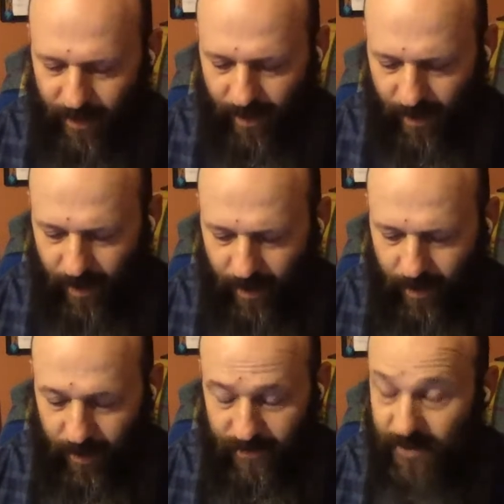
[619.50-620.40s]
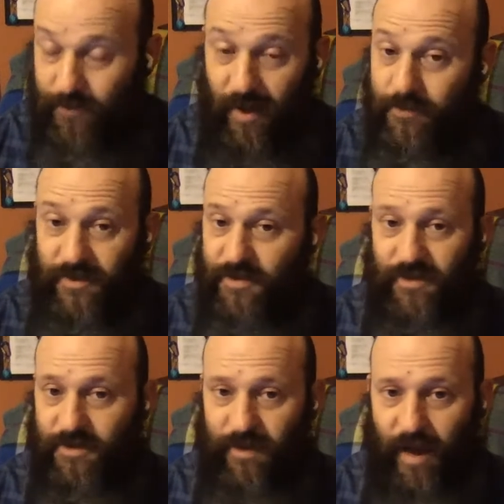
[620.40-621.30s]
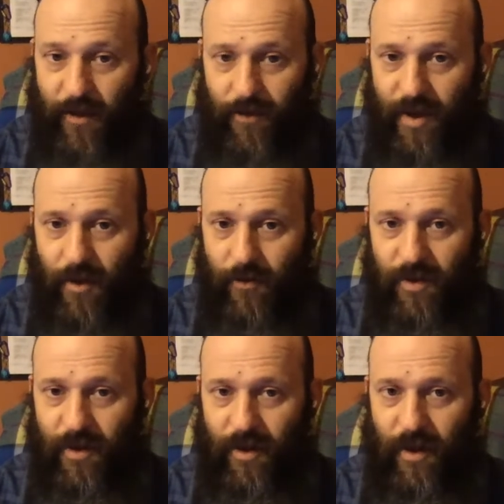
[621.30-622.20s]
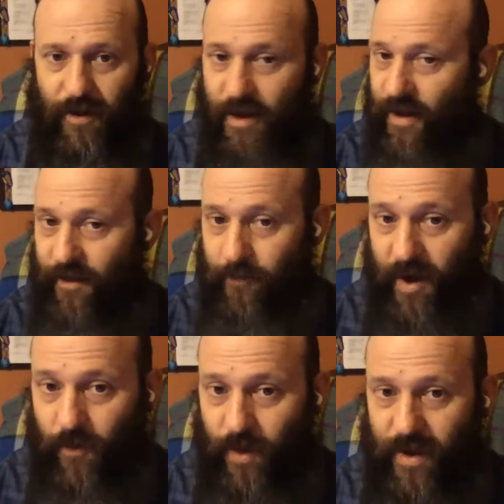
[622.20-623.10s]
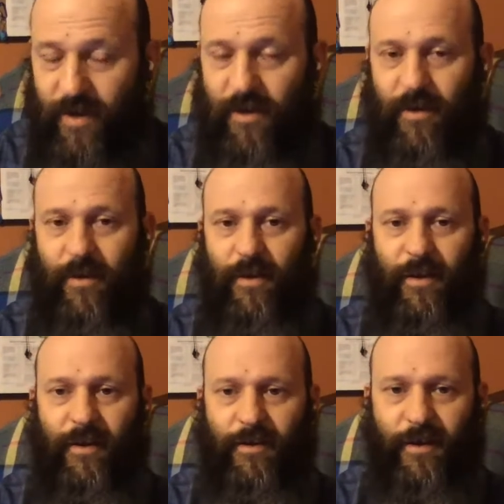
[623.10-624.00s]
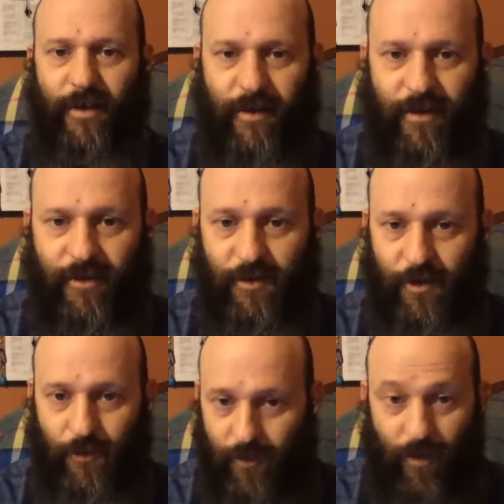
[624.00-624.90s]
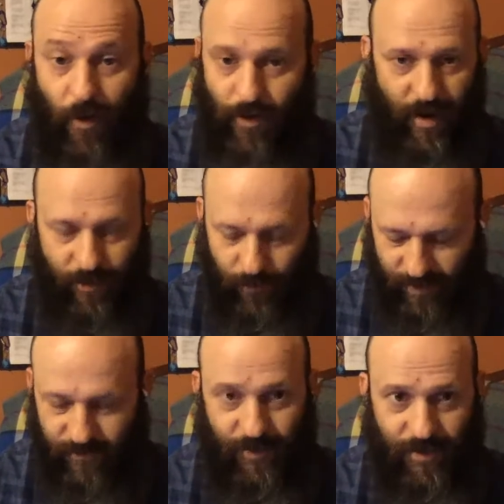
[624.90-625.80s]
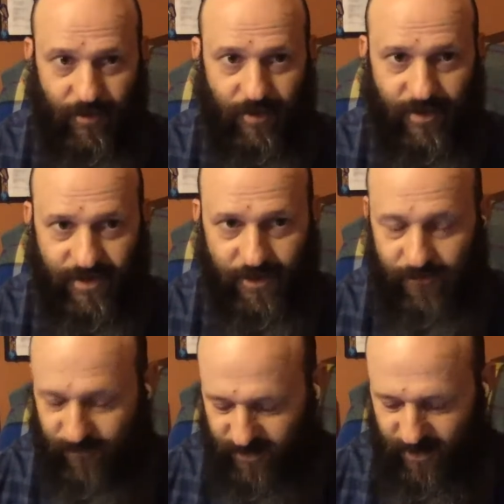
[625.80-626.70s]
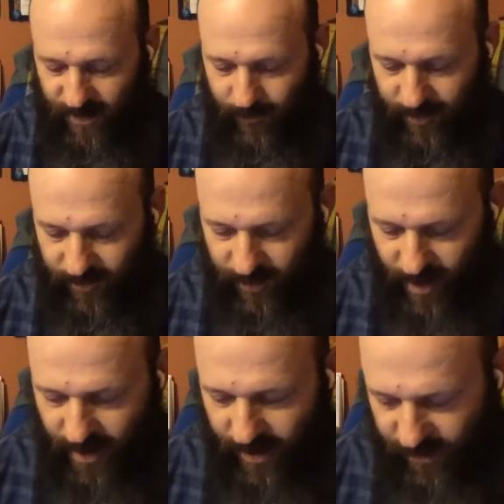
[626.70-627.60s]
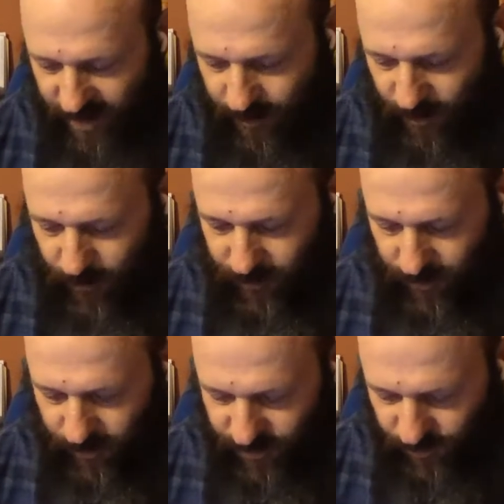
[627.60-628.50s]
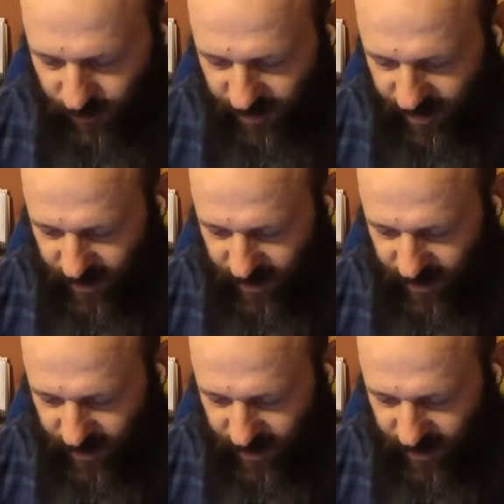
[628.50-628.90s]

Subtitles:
And sometimes it's just out and out. Got to have my way, and all kind of ways we could consider for tonight. But in keeping with our short